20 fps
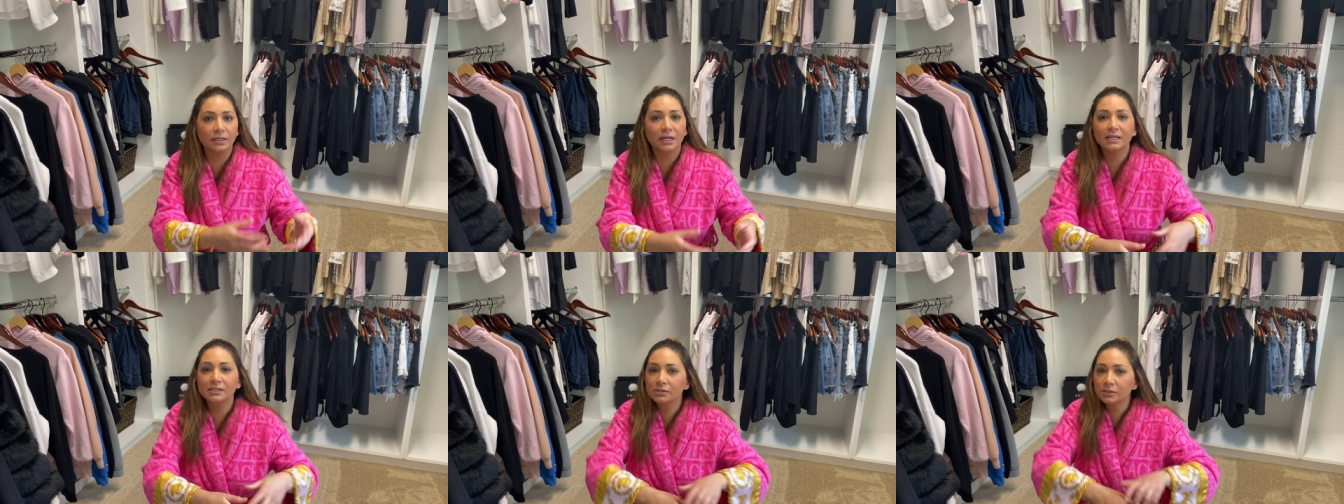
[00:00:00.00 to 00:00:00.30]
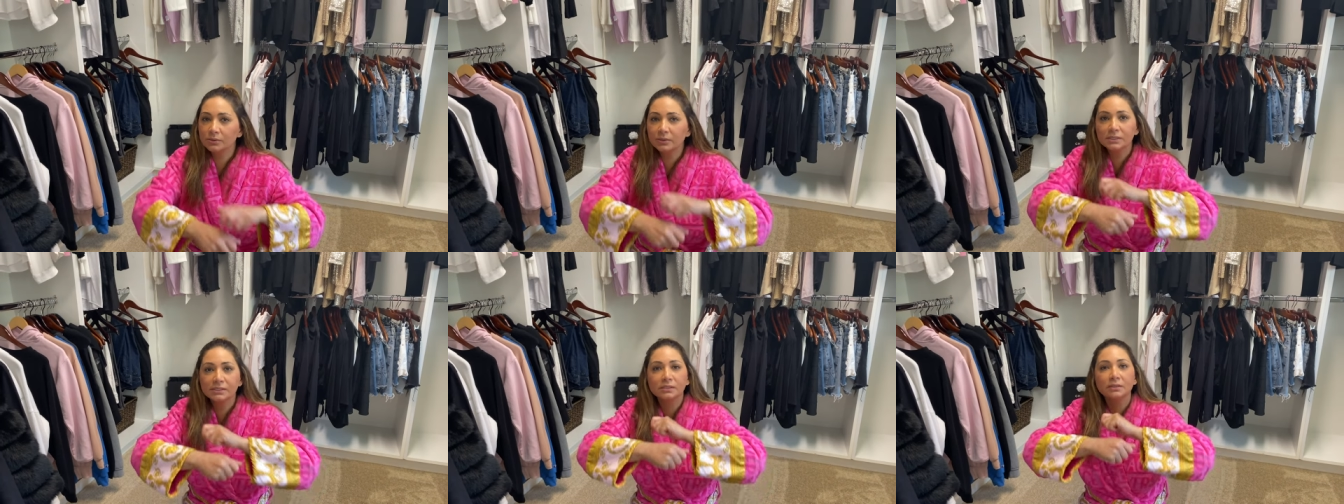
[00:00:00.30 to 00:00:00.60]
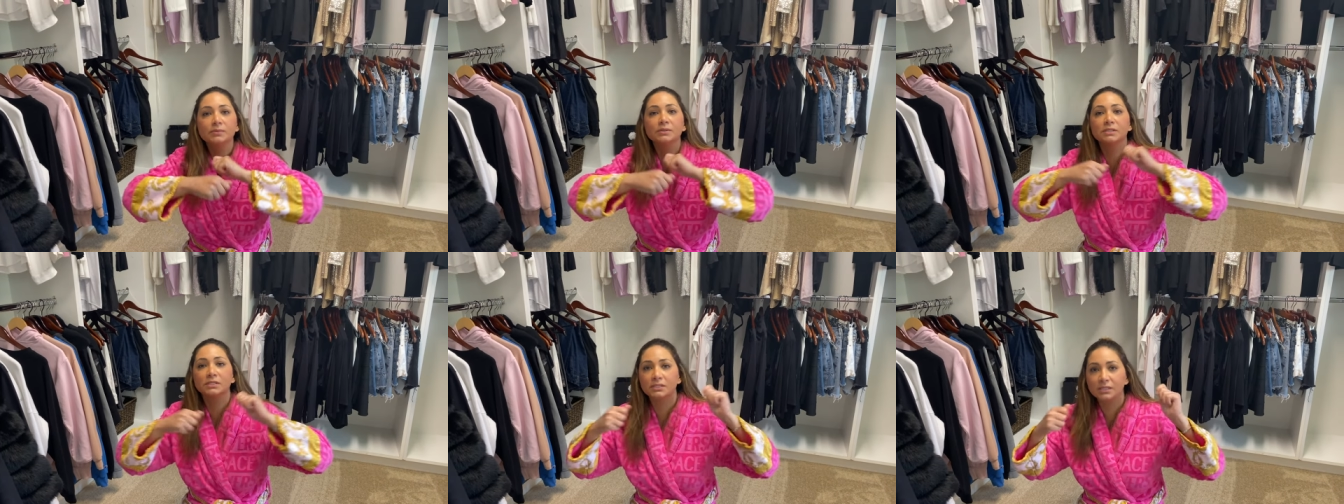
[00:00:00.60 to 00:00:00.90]
As soon as I
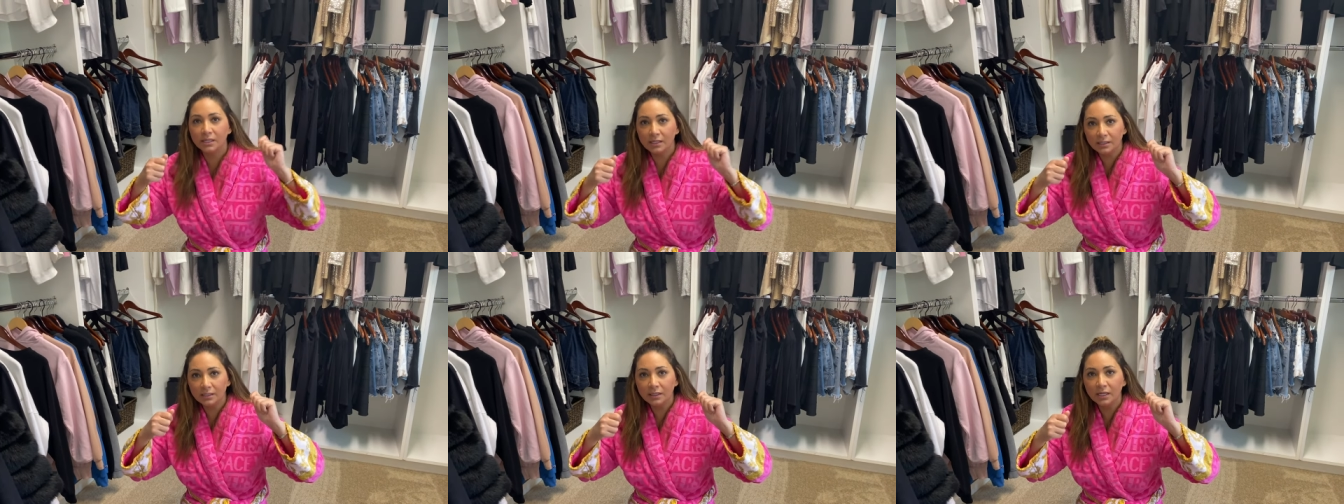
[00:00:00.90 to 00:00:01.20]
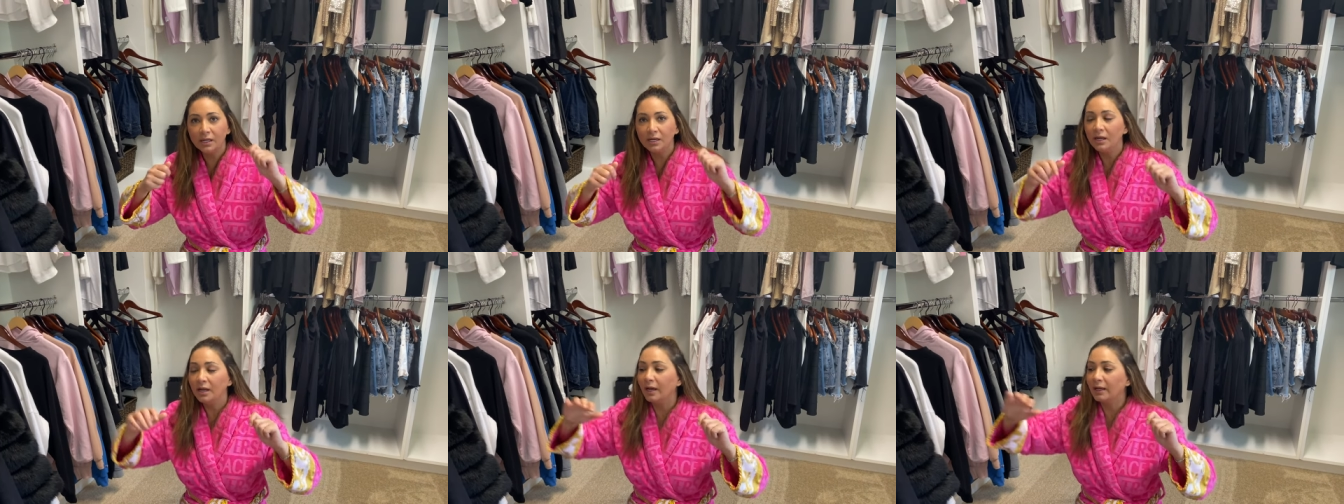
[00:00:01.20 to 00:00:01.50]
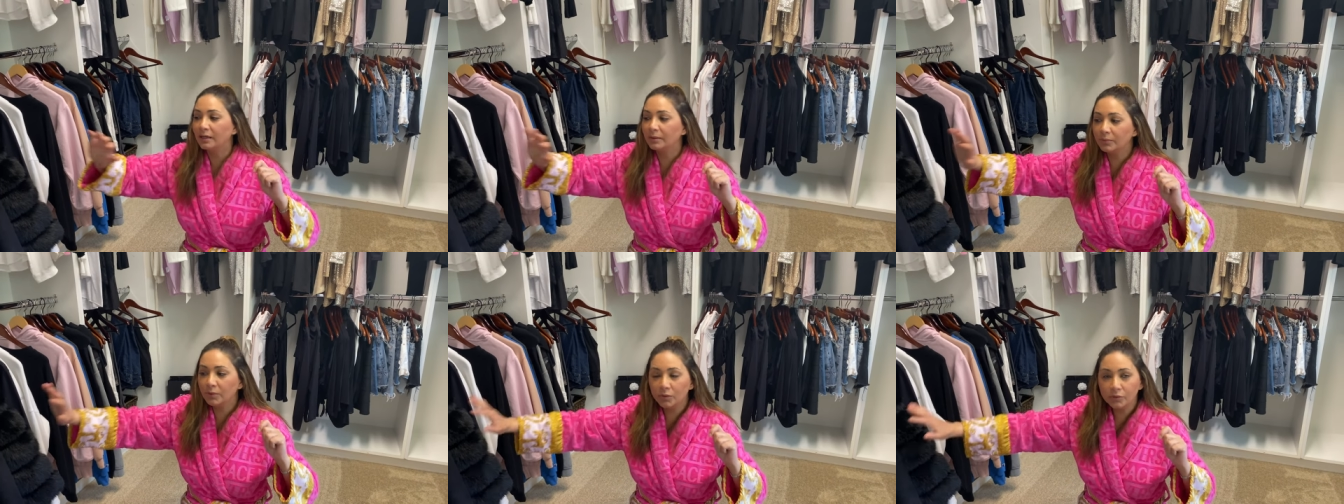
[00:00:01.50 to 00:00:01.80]
was done and
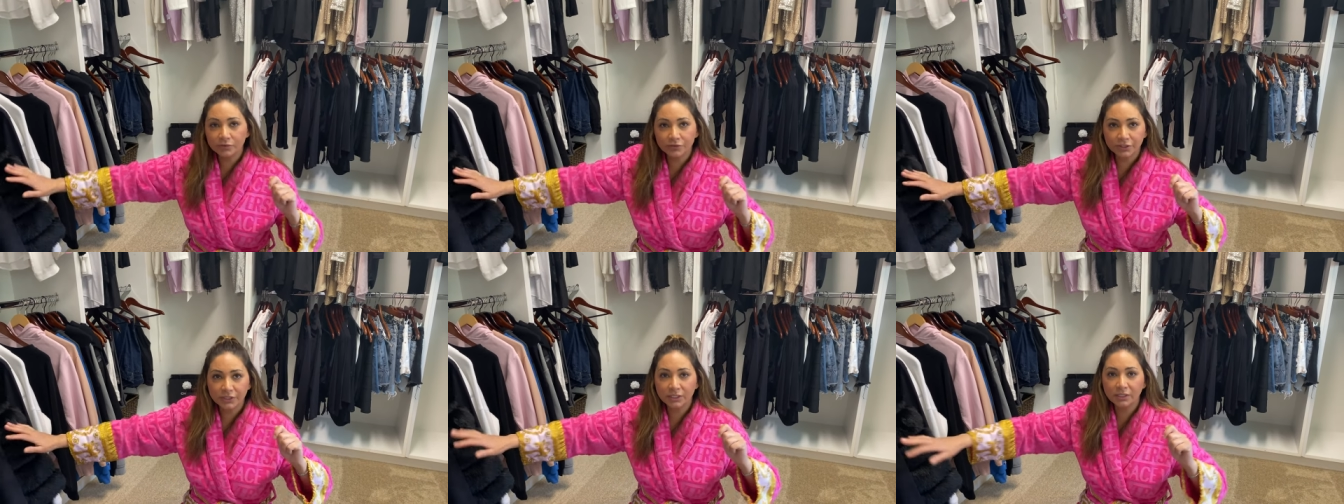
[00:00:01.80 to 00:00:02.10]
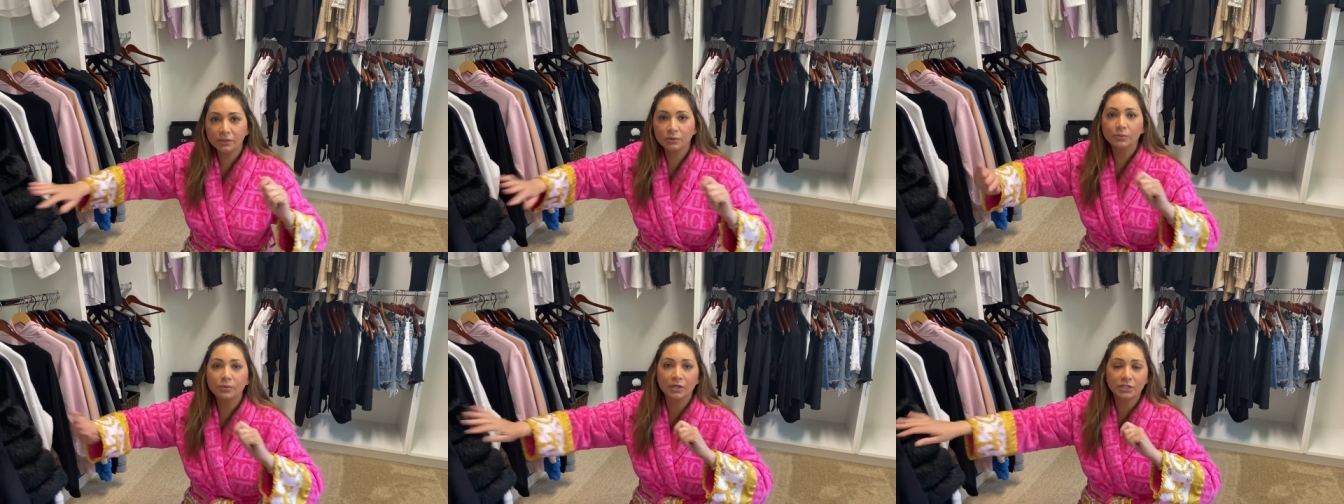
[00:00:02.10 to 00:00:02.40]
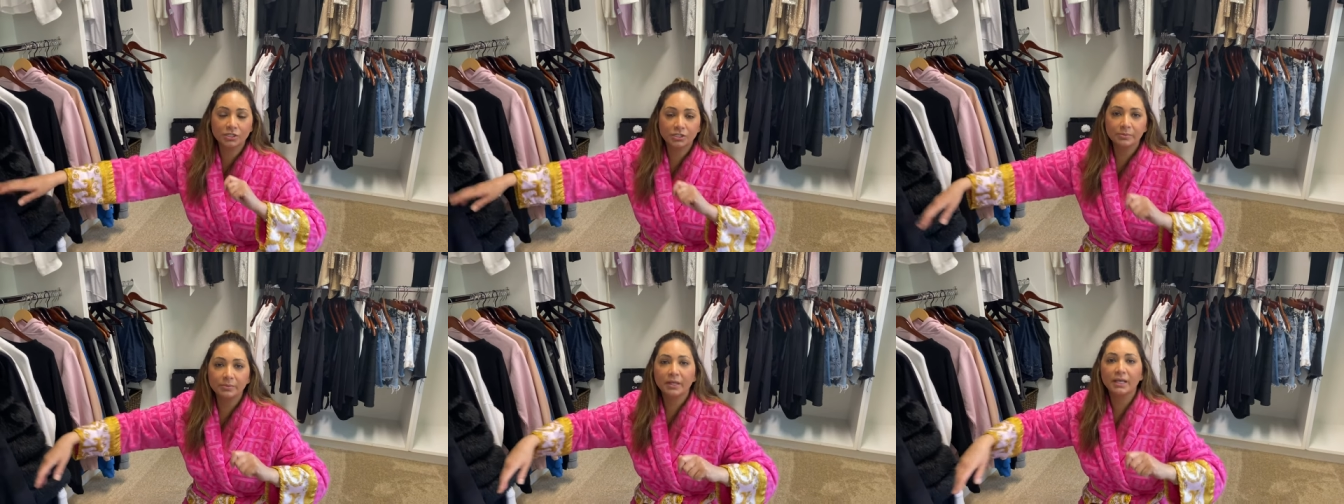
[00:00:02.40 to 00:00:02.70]
I'm over here
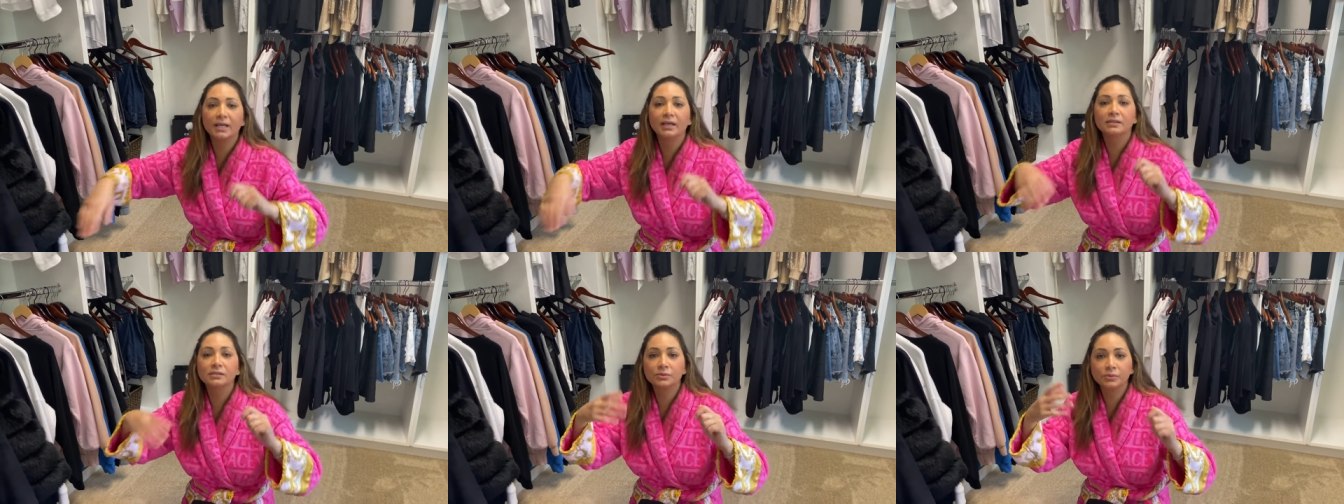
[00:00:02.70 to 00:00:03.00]
washing my hands,